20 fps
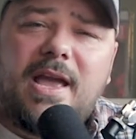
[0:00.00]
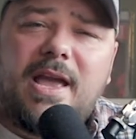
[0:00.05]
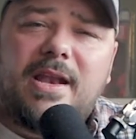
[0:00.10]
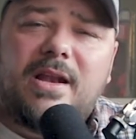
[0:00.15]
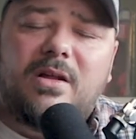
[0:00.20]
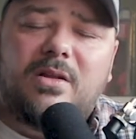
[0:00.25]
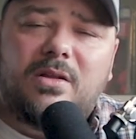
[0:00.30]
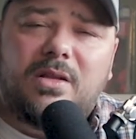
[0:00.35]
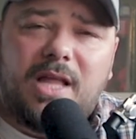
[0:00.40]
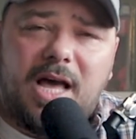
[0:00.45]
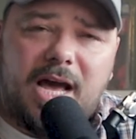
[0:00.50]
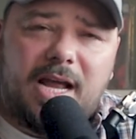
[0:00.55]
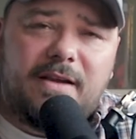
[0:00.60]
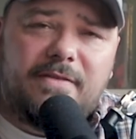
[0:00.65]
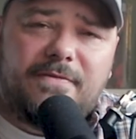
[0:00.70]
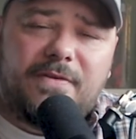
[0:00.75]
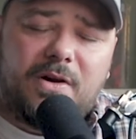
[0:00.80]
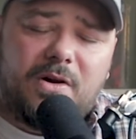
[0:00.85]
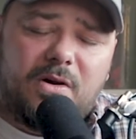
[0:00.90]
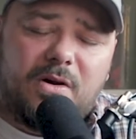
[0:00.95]
And a lot
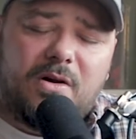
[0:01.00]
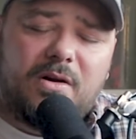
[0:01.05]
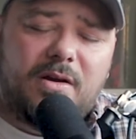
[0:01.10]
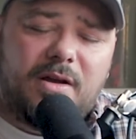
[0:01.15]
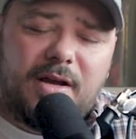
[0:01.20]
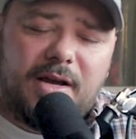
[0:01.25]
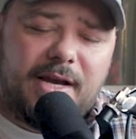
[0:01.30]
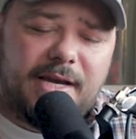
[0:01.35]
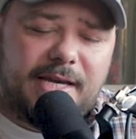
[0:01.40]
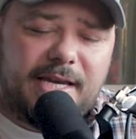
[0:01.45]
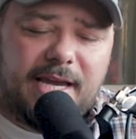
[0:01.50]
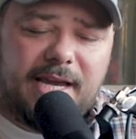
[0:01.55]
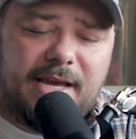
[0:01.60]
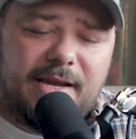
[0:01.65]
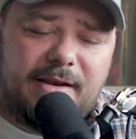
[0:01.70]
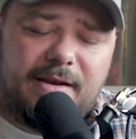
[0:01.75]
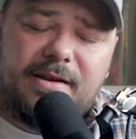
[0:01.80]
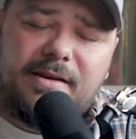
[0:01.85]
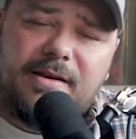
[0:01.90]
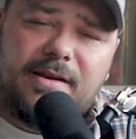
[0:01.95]
of,
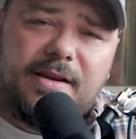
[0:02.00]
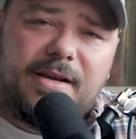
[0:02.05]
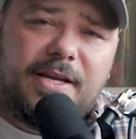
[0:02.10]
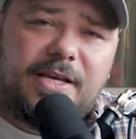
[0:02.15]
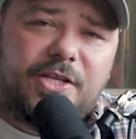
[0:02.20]
again,